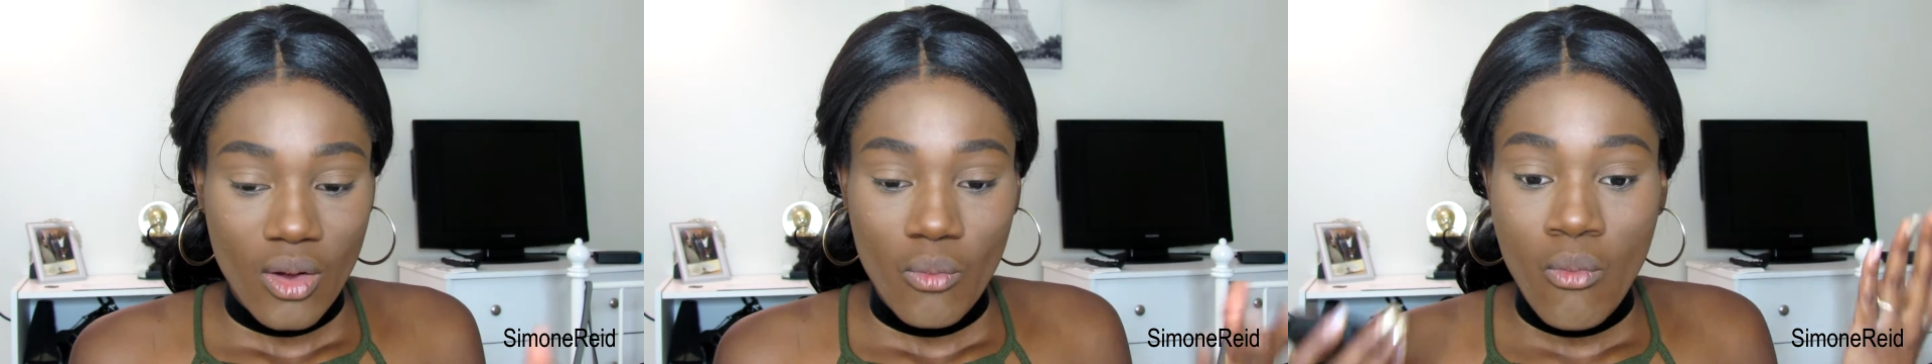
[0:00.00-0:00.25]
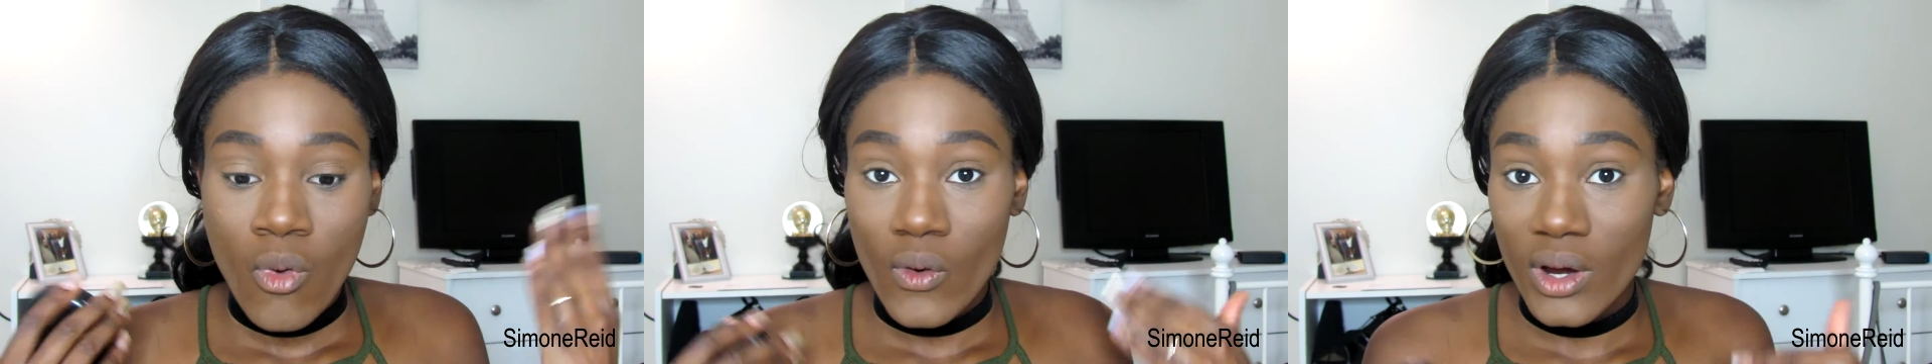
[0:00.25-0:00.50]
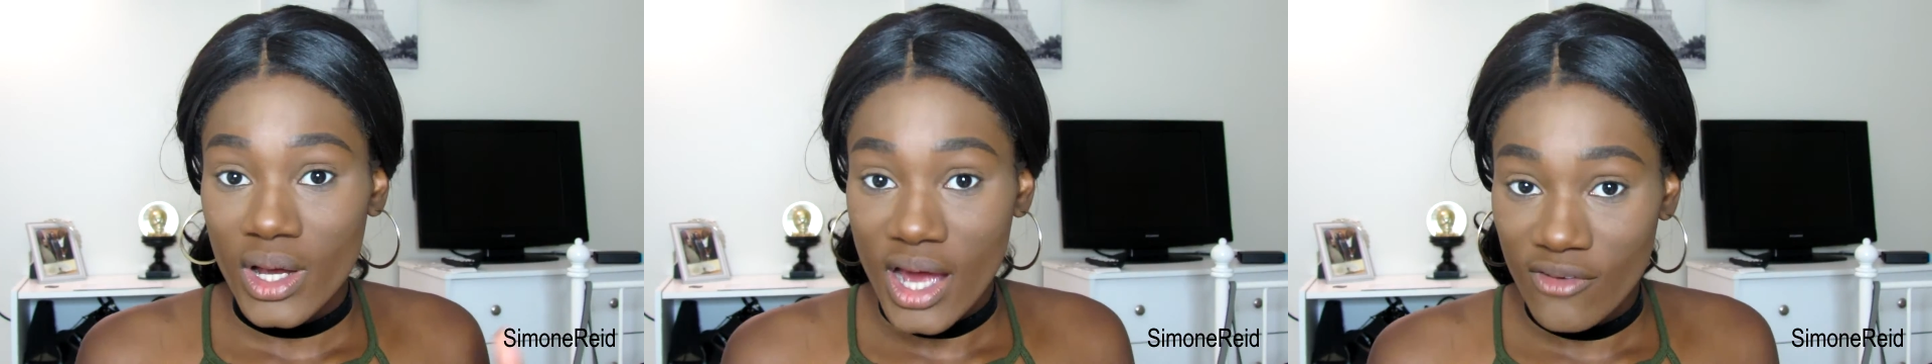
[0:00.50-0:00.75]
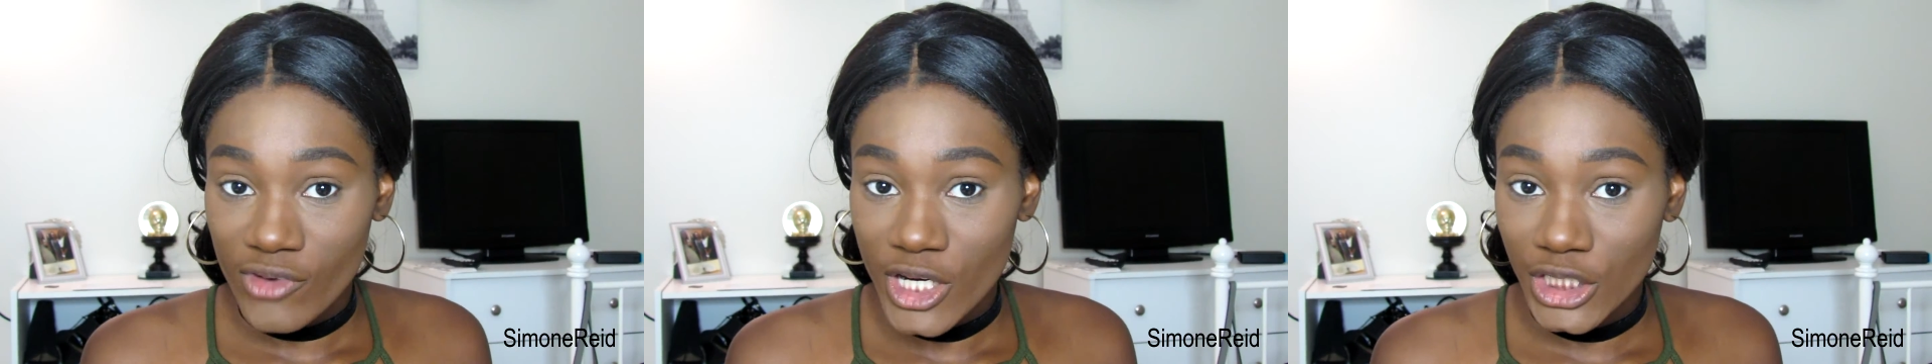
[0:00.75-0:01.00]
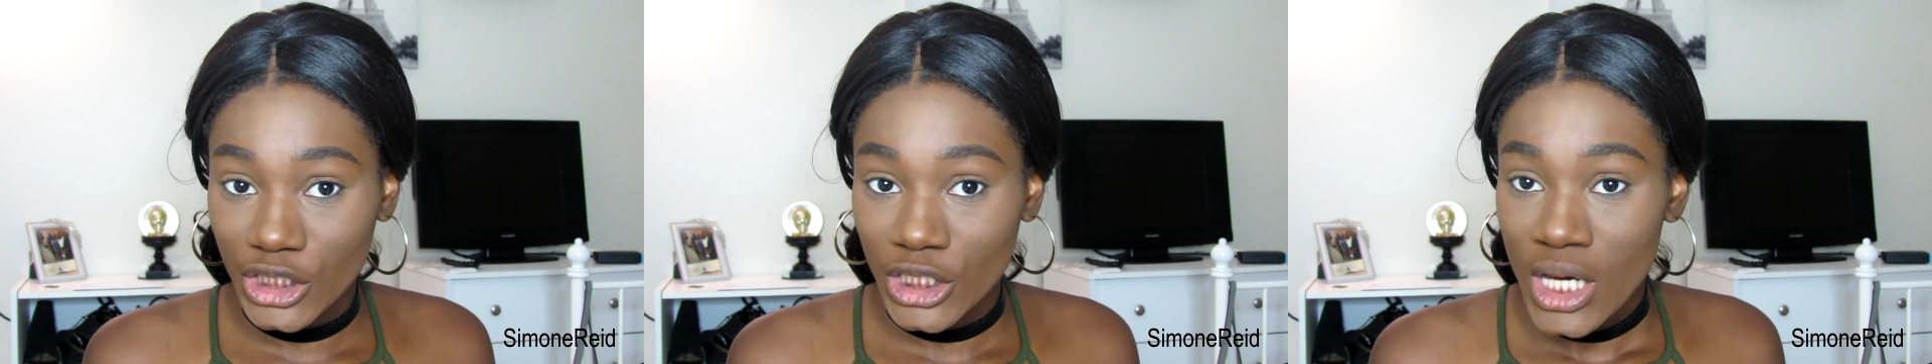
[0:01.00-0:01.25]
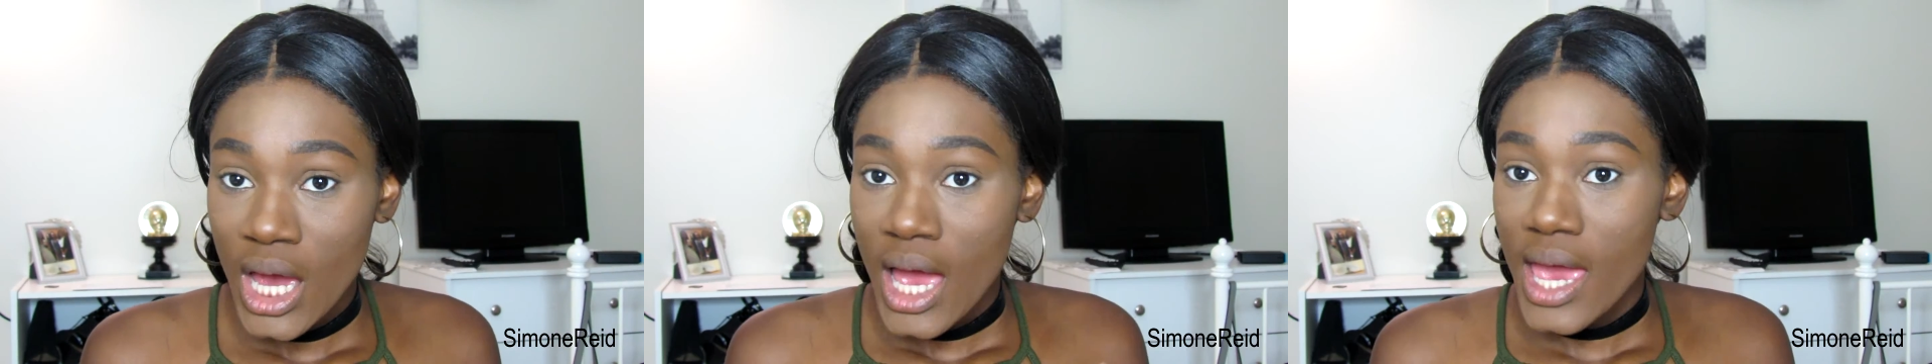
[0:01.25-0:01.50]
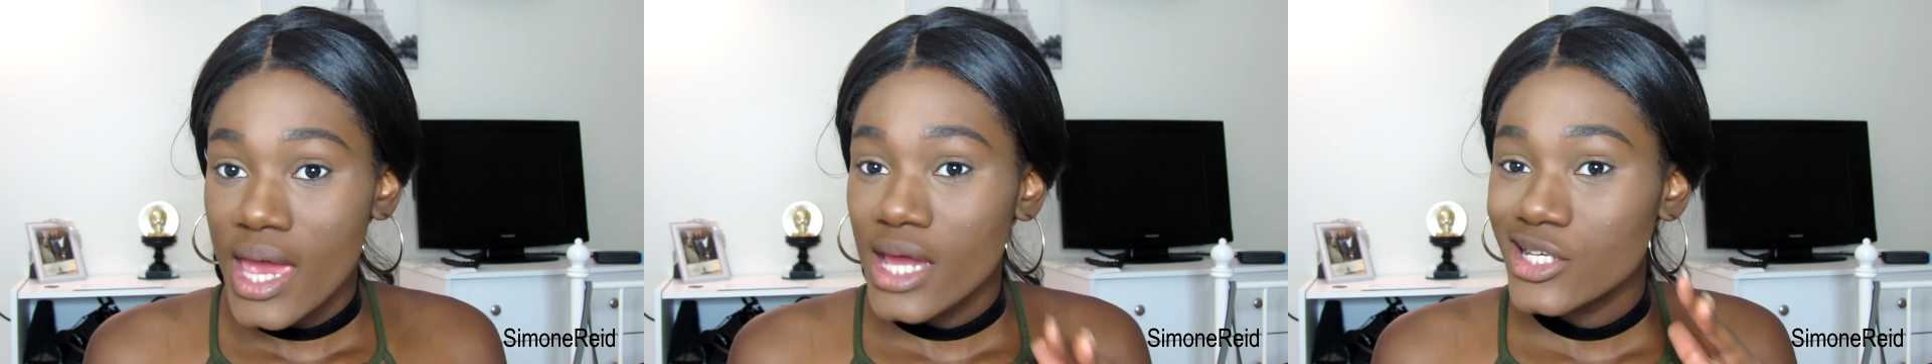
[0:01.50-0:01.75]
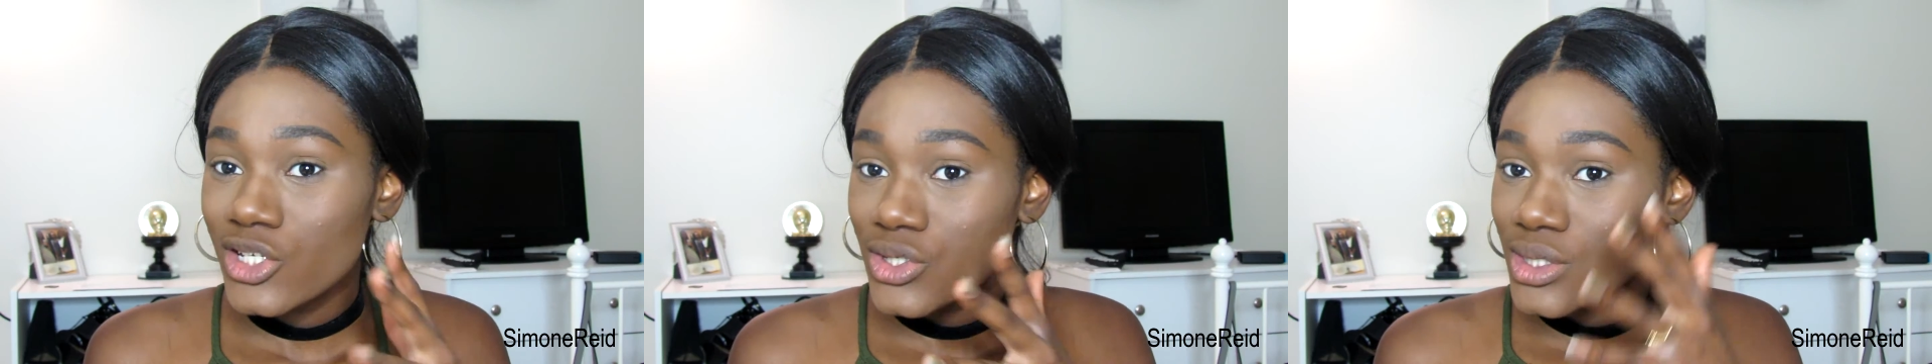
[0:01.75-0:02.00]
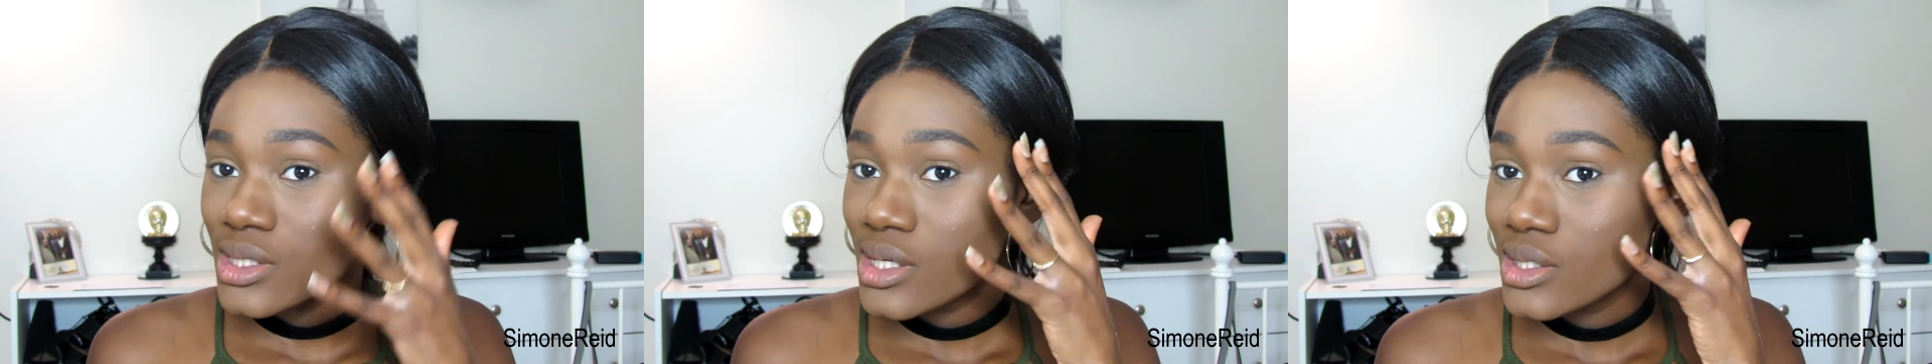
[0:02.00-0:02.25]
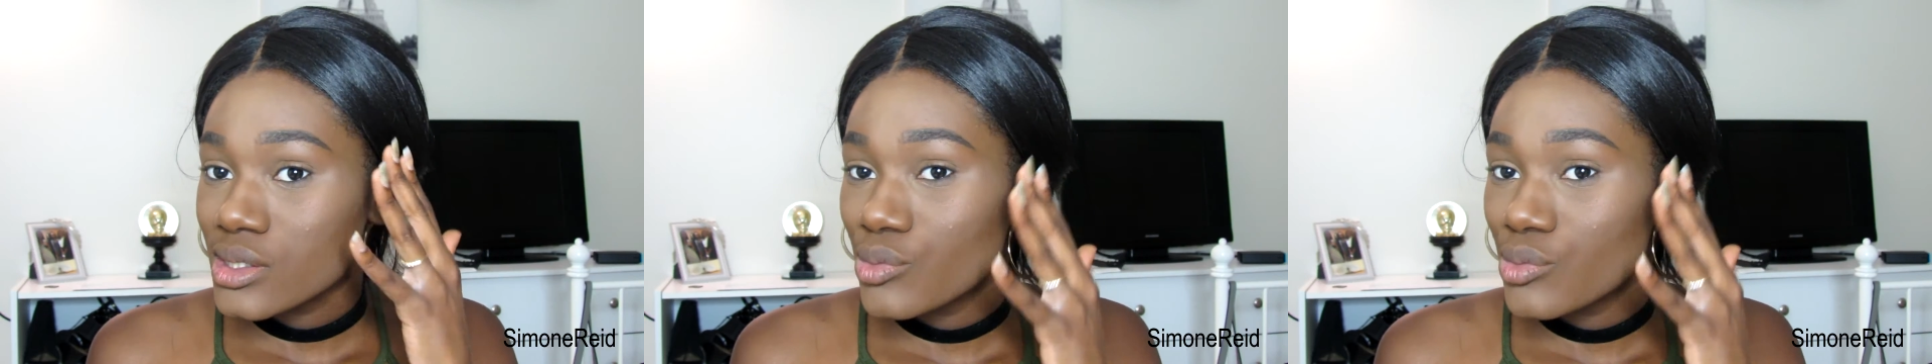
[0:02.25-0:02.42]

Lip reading: more coverage, and just to like